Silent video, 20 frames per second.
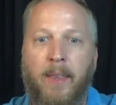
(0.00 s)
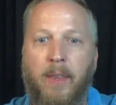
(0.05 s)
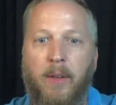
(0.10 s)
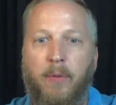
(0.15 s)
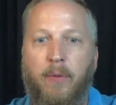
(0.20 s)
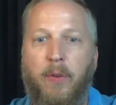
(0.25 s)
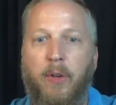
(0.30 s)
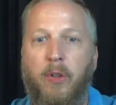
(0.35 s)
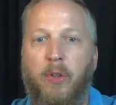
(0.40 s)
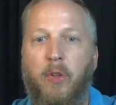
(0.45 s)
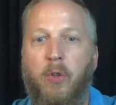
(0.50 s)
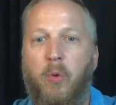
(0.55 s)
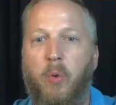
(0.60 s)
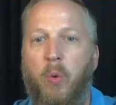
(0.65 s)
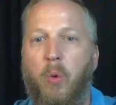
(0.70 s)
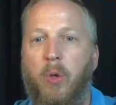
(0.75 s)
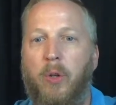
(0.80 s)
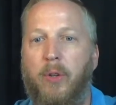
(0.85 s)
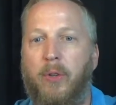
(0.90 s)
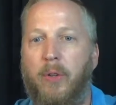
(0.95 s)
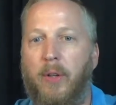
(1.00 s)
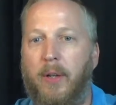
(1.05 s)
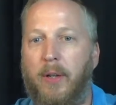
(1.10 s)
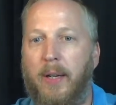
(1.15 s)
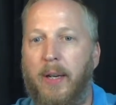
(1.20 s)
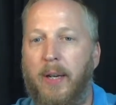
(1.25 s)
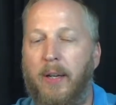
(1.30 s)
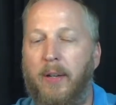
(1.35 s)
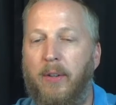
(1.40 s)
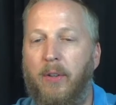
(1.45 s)
The footstool is at a
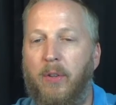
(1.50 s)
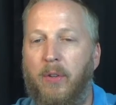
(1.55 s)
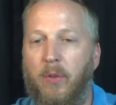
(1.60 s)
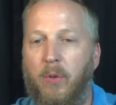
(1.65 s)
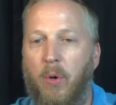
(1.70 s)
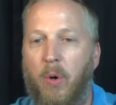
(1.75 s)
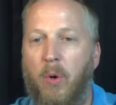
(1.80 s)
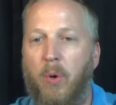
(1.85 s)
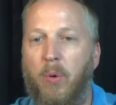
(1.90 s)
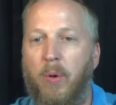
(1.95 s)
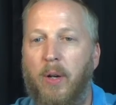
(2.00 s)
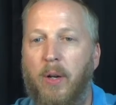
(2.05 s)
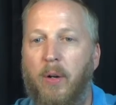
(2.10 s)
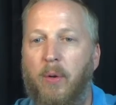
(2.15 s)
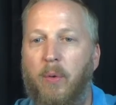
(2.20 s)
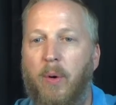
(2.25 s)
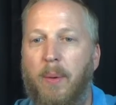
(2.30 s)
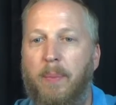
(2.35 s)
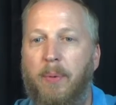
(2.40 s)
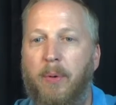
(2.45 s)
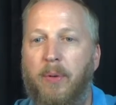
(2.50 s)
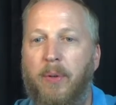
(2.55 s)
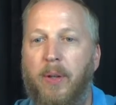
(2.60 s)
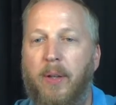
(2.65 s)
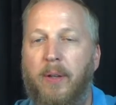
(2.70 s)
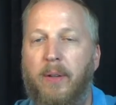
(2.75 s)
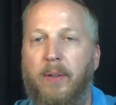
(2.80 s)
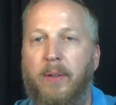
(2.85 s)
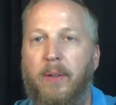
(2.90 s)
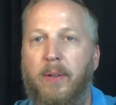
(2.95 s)
king's throne, and it
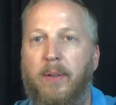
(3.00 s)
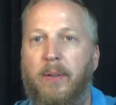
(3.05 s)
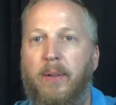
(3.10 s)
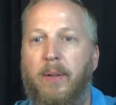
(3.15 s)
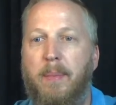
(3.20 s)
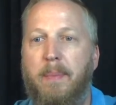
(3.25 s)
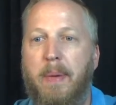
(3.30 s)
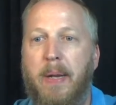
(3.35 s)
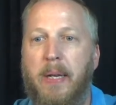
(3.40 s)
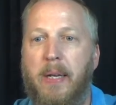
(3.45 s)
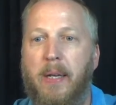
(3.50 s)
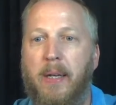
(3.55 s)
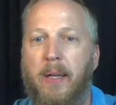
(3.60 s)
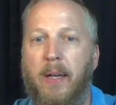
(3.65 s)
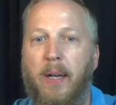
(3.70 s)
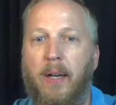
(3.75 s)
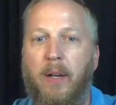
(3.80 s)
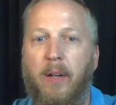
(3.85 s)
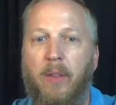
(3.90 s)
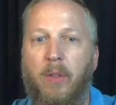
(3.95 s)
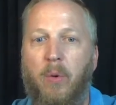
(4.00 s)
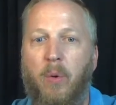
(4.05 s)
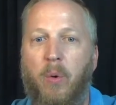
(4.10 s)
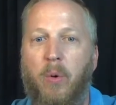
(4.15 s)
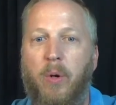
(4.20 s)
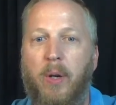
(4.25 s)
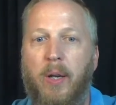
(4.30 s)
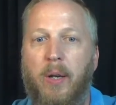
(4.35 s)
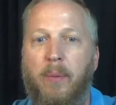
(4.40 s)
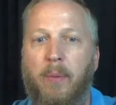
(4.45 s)
represents his dominion and
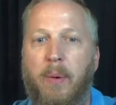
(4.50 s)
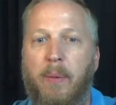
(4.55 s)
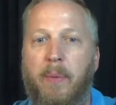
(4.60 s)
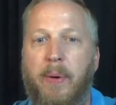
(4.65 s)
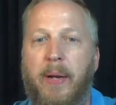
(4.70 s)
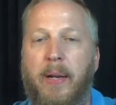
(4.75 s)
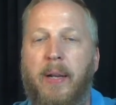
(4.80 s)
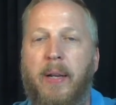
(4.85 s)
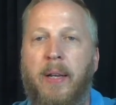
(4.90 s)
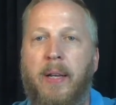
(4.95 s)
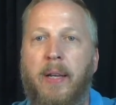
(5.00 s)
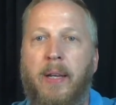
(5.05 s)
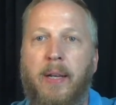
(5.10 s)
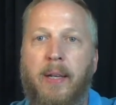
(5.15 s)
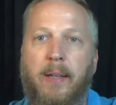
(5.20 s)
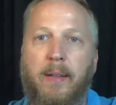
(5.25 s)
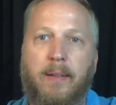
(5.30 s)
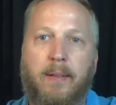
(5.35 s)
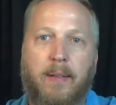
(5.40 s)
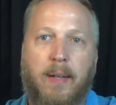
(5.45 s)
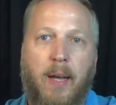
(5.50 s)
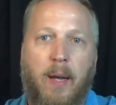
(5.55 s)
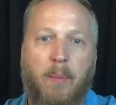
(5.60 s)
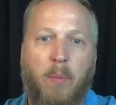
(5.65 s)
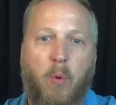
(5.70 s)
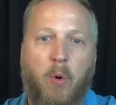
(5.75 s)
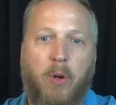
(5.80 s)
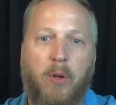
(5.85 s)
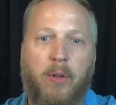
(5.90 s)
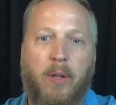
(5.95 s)
authority. And we read in
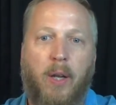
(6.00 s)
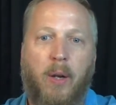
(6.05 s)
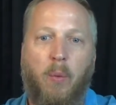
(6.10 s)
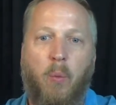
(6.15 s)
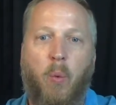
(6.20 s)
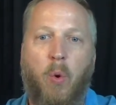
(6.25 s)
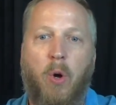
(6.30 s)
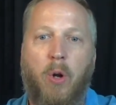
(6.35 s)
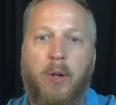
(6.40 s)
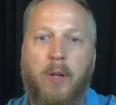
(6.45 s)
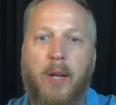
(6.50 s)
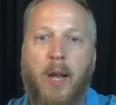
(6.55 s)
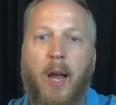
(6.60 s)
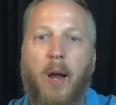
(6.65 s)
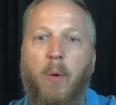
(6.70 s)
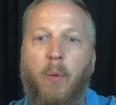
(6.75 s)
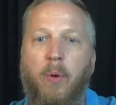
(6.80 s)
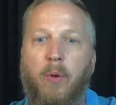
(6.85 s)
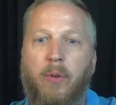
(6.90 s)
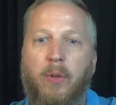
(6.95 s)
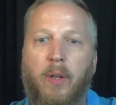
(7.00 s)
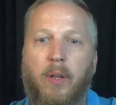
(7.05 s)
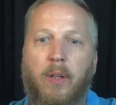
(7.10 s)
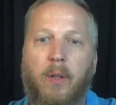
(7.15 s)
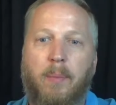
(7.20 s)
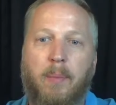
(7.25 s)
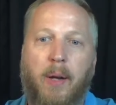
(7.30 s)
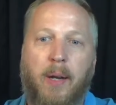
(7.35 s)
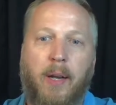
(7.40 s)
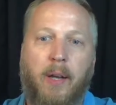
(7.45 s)
Psalm 110:1, Yahweh said
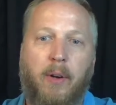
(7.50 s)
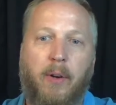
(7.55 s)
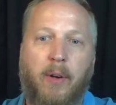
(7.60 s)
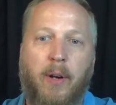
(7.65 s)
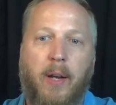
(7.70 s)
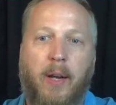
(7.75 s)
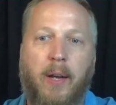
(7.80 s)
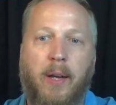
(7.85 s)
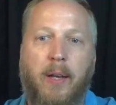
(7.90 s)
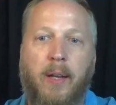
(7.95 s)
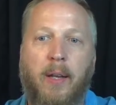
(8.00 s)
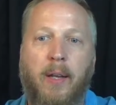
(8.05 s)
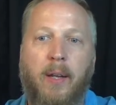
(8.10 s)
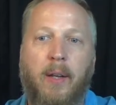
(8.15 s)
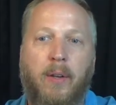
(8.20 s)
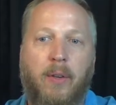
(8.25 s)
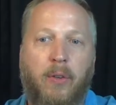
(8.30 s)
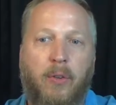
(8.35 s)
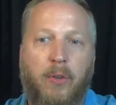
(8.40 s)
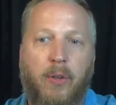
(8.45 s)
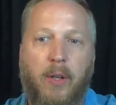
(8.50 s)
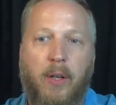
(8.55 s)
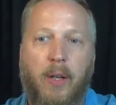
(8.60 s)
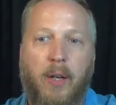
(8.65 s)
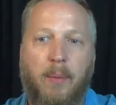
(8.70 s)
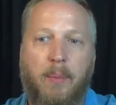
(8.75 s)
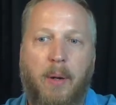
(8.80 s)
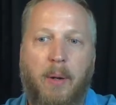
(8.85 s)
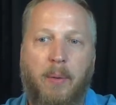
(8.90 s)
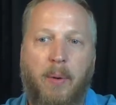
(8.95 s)
to my Adonai, Sit
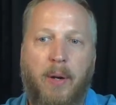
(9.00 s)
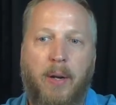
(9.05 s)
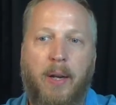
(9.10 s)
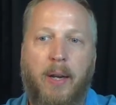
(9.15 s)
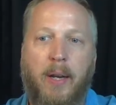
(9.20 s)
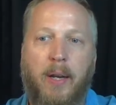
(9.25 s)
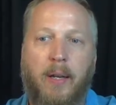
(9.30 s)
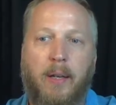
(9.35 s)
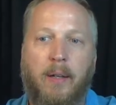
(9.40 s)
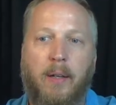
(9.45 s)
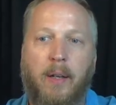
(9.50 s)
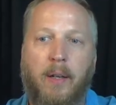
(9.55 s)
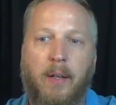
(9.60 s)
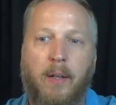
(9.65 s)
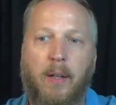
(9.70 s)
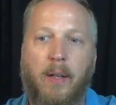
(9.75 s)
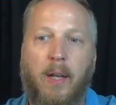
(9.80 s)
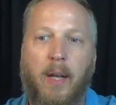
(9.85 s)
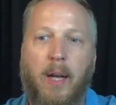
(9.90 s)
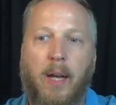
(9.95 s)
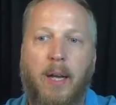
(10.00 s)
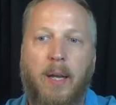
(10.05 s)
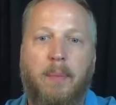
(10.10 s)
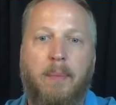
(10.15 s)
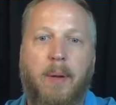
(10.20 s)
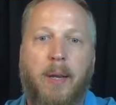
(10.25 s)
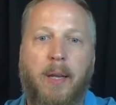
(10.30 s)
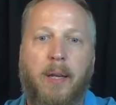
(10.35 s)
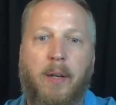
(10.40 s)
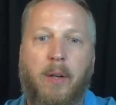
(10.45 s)
at my right hand till I
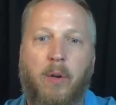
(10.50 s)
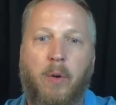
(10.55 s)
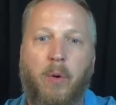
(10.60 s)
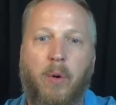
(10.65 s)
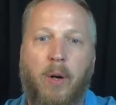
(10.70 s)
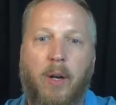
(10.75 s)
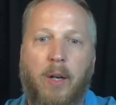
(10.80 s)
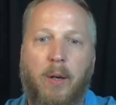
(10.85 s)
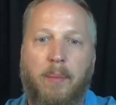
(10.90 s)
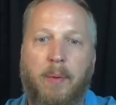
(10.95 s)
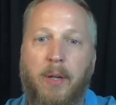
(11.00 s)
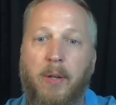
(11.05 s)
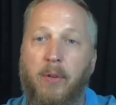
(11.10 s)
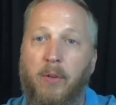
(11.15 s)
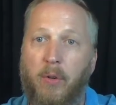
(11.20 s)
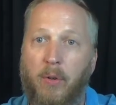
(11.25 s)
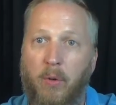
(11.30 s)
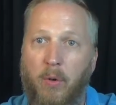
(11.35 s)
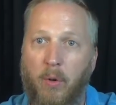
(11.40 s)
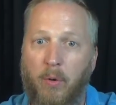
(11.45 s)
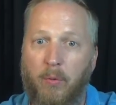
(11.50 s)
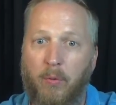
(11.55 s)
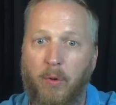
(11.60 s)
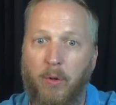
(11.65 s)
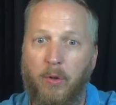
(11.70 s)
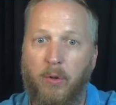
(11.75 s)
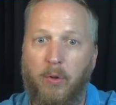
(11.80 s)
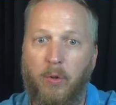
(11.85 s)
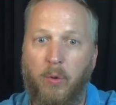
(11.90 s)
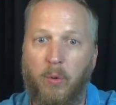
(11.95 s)
make your enemies your
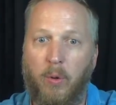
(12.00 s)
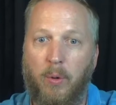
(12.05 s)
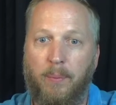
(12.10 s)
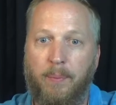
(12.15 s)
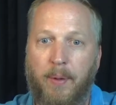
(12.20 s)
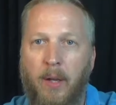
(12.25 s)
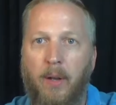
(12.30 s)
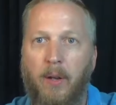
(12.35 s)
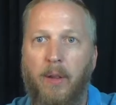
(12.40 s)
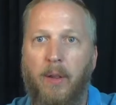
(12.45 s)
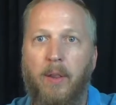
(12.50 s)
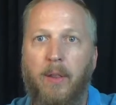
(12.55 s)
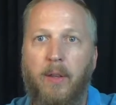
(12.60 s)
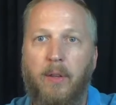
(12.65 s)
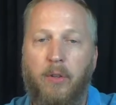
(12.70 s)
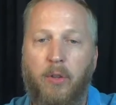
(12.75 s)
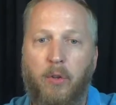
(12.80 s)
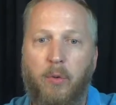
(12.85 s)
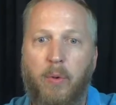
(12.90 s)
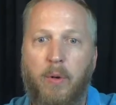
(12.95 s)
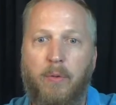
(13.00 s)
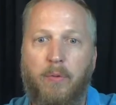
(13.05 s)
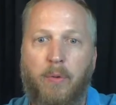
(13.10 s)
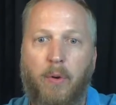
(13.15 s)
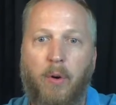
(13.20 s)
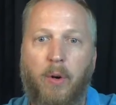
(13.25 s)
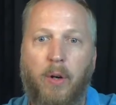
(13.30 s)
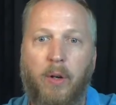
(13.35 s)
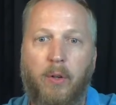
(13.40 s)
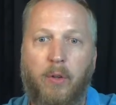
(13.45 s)
footstool. This is
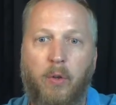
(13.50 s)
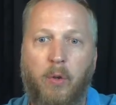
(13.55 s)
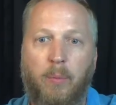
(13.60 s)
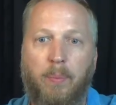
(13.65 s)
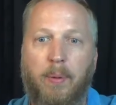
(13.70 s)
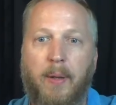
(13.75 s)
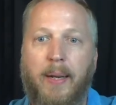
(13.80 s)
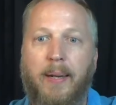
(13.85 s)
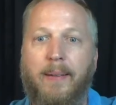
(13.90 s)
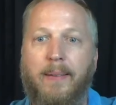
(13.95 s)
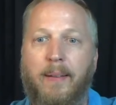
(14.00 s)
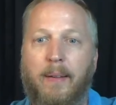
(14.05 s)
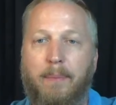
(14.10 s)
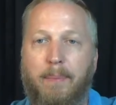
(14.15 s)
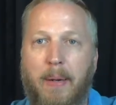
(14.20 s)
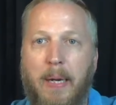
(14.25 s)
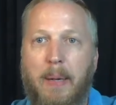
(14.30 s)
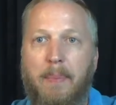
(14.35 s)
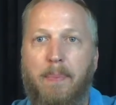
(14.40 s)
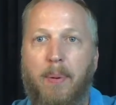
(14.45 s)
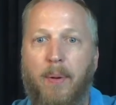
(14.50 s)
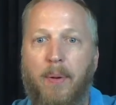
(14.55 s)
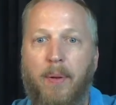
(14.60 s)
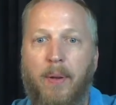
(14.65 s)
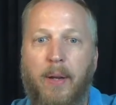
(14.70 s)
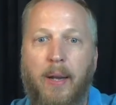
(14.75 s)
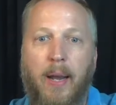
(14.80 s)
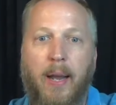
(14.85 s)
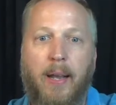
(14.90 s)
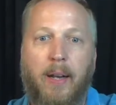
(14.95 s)
referring to placing
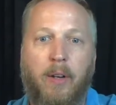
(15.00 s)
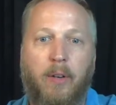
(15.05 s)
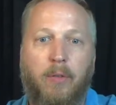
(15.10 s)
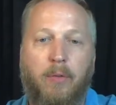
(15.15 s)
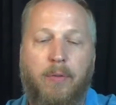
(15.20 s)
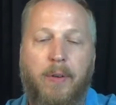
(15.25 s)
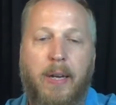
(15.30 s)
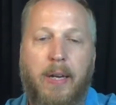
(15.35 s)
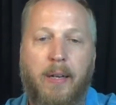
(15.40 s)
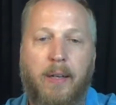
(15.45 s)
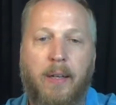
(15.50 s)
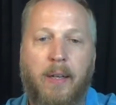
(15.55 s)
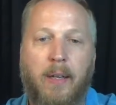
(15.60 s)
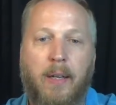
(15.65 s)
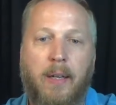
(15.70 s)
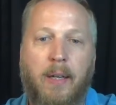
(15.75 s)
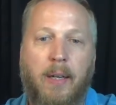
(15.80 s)
people at his feet.